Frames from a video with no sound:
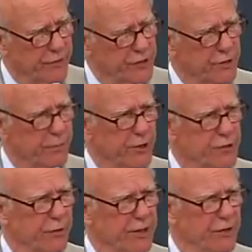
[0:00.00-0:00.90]
this
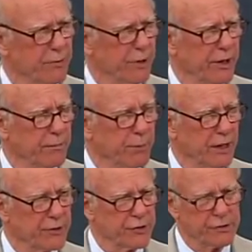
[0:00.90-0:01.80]
administration, $1 million,
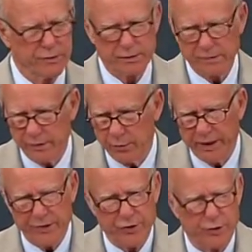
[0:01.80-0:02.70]
you're
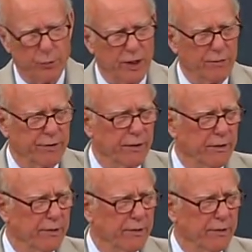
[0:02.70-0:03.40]
rich, you're wealthy.